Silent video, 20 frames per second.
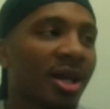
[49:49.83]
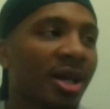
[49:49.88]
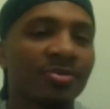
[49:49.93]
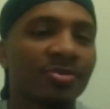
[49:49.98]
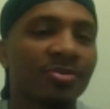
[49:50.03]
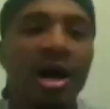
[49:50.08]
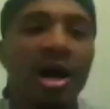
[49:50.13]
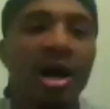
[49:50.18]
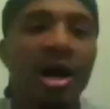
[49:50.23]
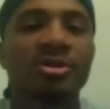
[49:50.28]
but
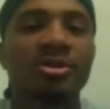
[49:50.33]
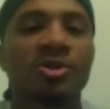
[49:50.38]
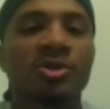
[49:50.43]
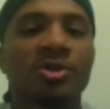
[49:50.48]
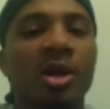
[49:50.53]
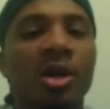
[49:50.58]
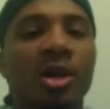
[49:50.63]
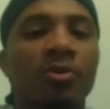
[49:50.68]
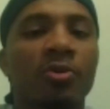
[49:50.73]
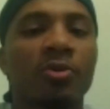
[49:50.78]
I was
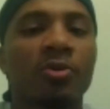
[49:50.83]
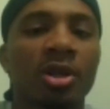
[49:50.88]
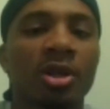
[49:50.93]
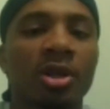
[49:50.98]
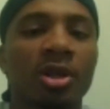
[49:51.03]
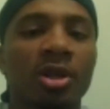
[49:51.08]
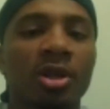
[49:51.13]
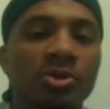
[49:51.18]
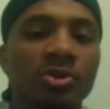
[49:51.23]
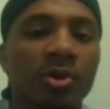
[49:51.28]
training with him
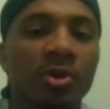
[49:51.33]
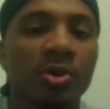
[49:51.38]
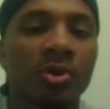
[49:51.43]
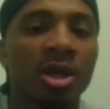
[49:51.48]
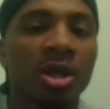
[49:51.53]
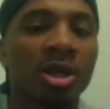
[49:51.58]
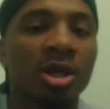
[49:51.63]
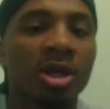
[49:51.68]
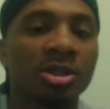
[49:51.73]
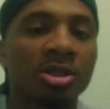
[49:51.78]
this weekend
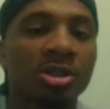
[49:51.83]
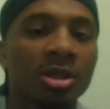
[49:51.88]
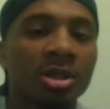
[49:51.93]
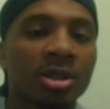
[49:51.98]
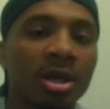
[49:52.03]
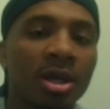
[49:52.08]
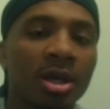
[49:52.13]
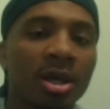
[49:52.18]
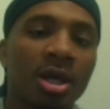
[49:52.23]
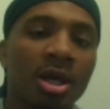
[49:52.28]
because
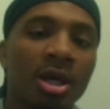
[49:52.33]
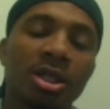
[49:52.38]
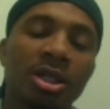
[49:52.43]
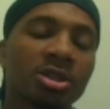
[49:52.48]
he's a